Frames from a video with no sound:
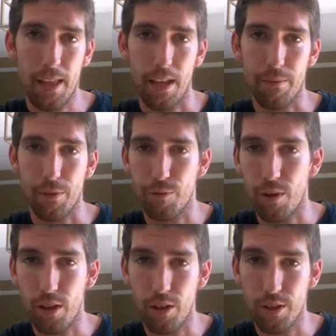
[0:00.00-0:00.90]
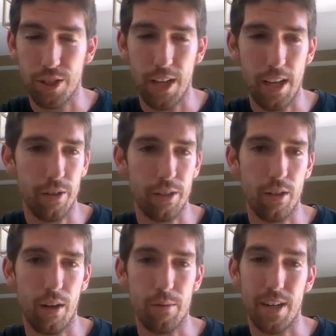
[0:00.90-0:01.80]
If you follow the channel,
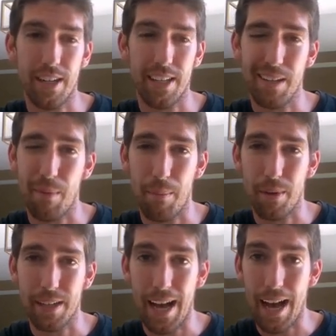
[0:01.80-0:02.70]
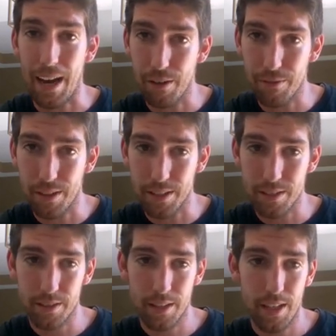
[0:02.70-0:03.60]
I'm trying to get my money out of
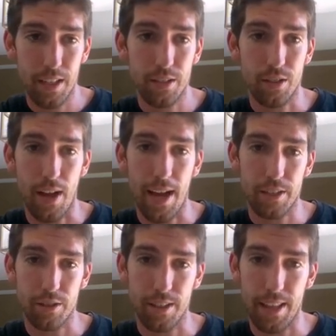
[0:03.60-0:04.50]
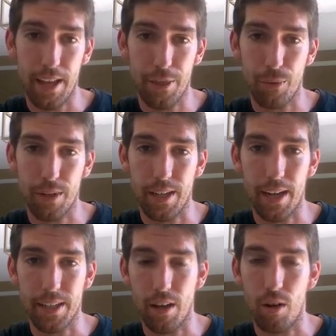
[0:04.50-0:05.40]
this. So actually that
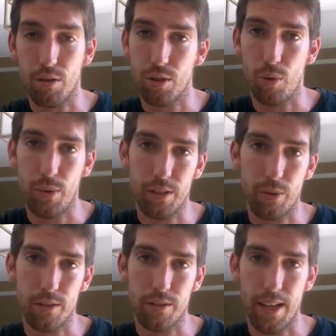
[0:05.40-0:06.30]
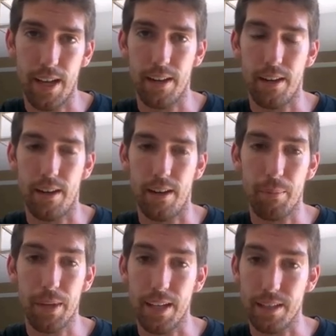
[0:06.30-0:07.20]
390 also went towards that
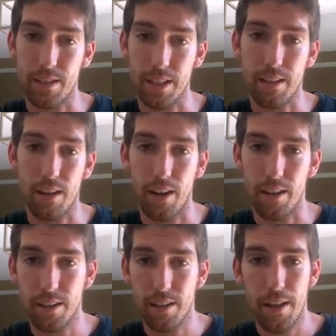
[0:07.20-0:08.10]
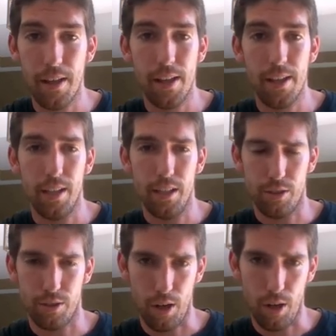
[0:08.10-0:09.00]
PNC card.
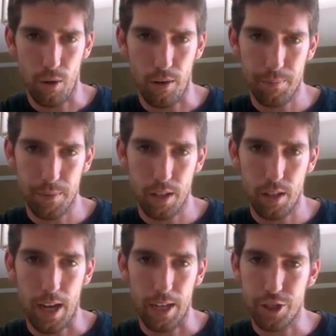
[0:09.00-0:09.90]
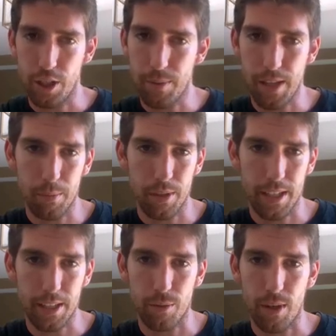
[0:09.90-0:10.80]
So I should be able to
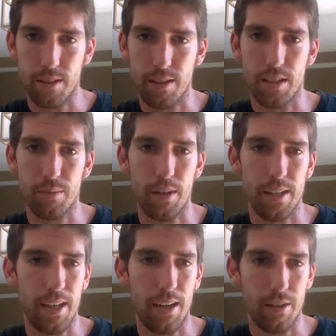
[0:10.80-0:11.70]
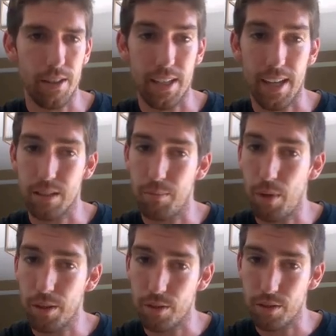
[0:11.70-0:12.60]
get the rest of this money out in the next
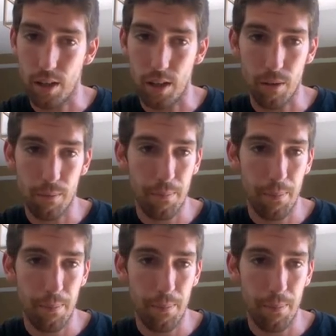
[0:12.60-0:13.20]
month or so.